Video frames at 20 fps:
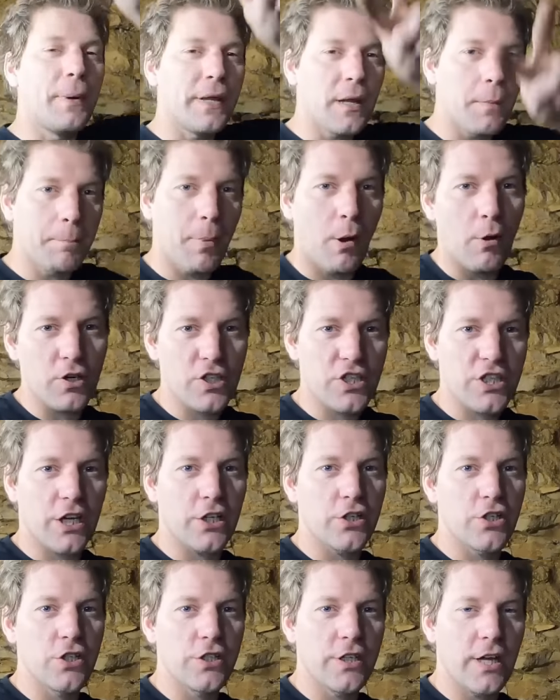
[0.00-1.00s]
a bit of box
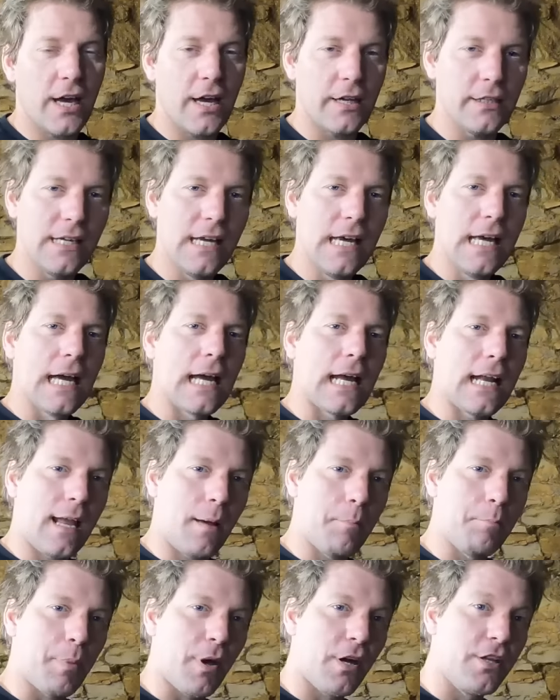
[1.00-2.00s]
section down,
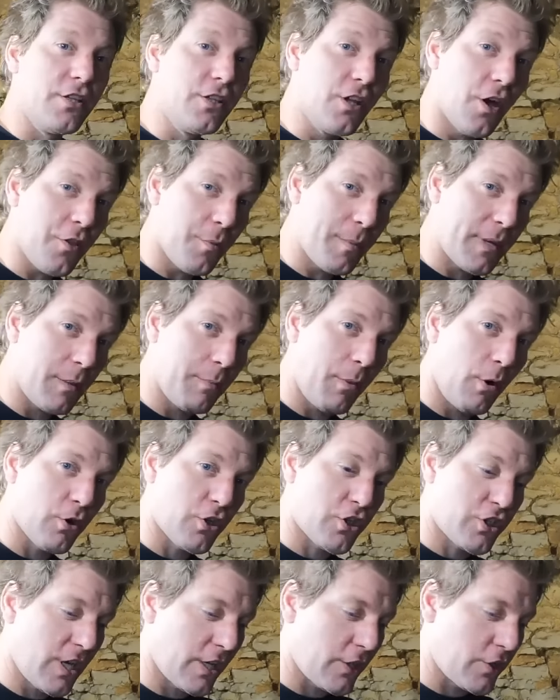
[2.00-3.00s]
clamp another bit of
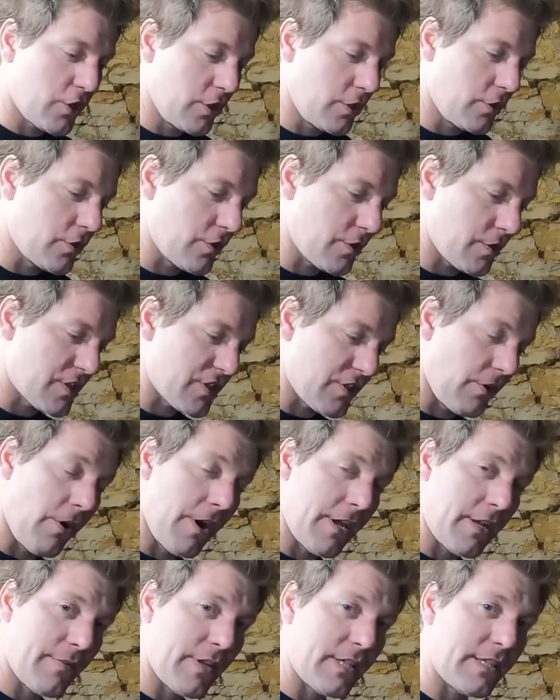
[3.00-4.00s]
box section to the
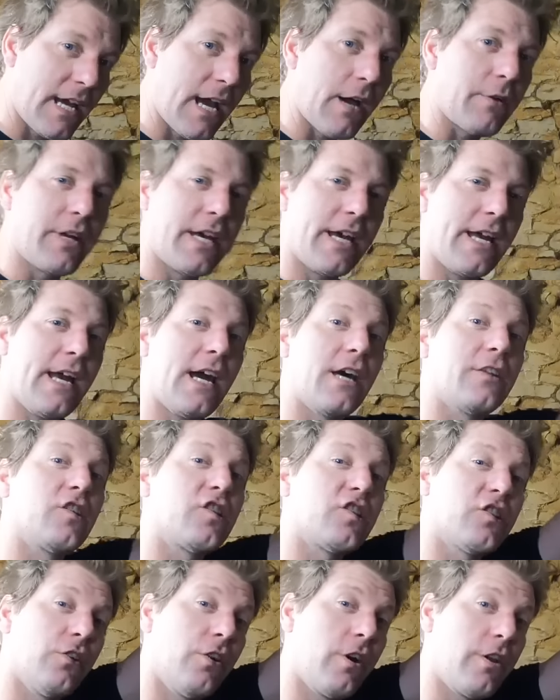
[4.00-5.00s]
side of it down here and
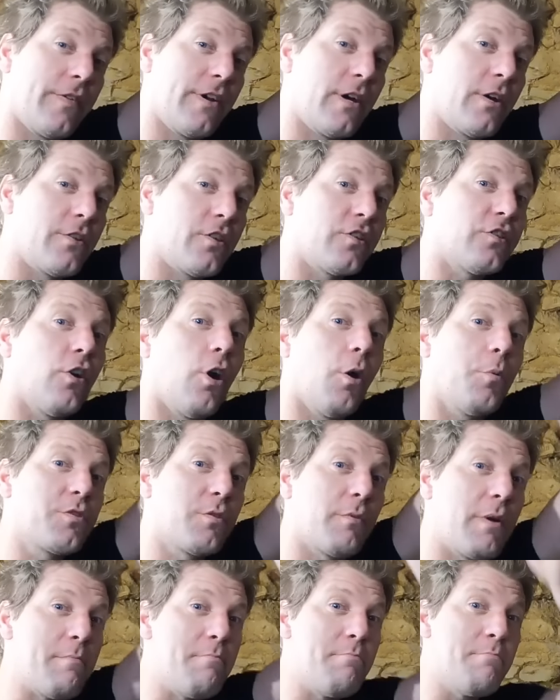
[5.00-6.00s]
the side of it at the top
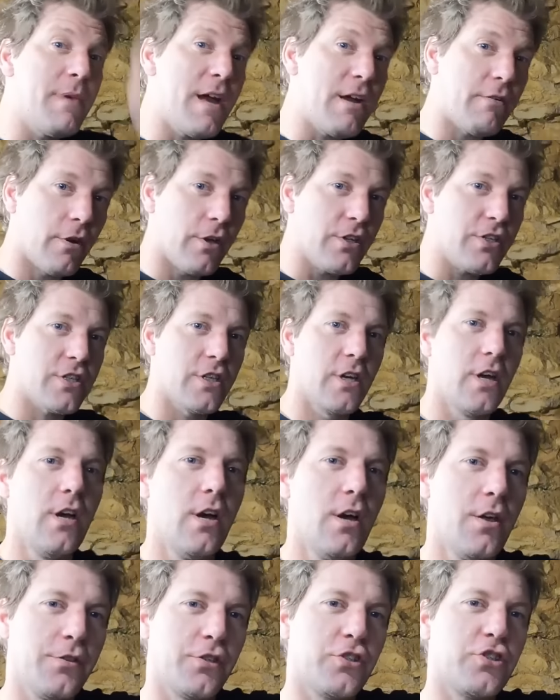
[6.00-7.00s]
so it mirrors
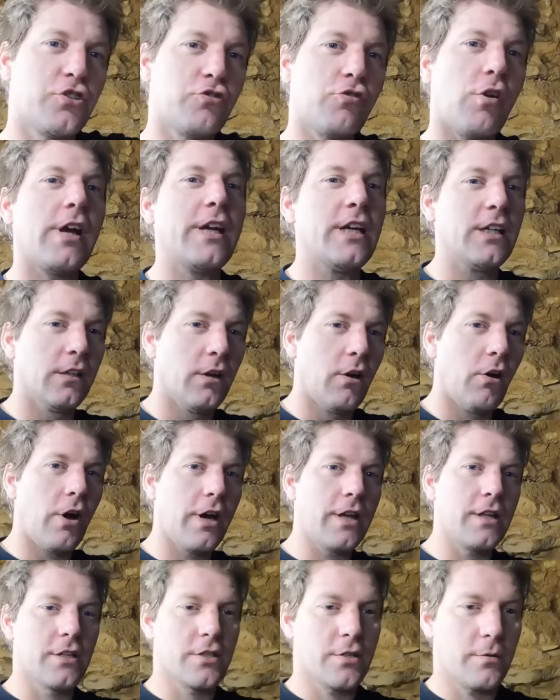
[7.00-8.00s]
the straight line.